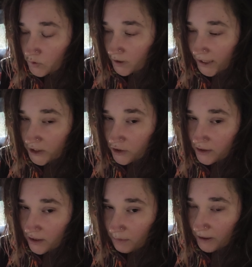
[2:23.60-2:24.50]
The kitchen
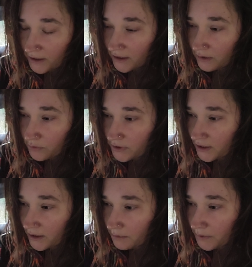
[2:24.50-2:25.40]
setup I did was
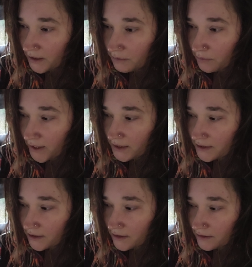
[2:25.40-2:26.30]
like a big
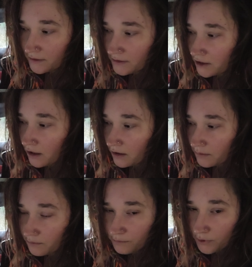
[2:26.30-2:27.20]
plastic
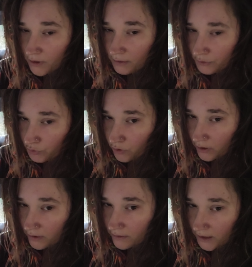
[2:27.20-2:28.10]
tub pull-out
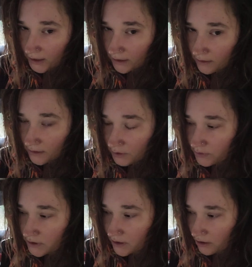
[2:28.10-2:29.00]
drawer thing, and it
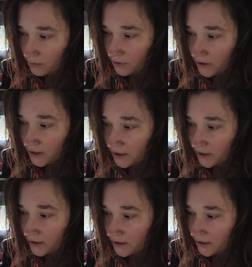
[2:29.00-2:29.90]
was terrible.
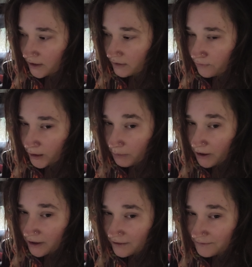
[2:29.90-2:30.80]
It fell
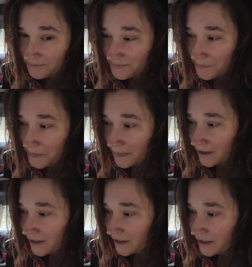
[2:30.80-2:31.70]
apart.
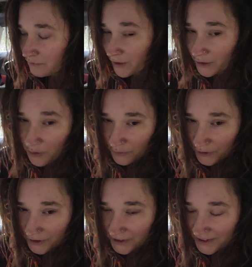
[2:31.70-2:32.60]
It fell
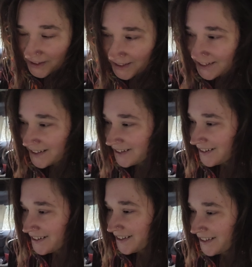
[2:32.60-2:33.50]
over.
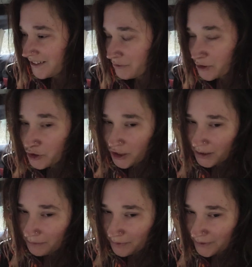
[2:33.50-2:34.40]
It was
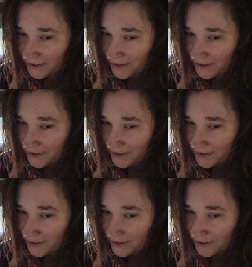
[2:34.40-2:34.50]
cheap.